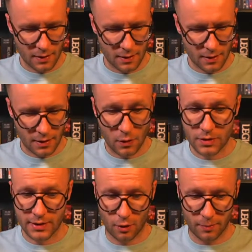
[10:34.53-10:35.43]
There
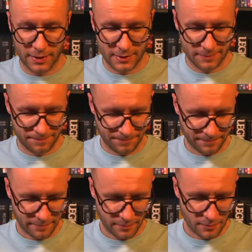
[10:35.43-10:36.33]
was a comment
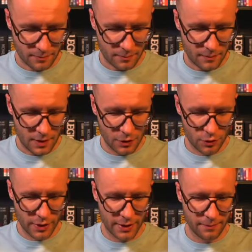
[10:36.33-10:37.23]

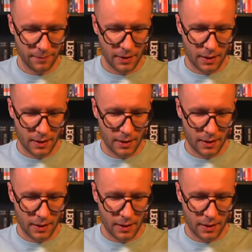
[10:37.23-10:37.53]
today,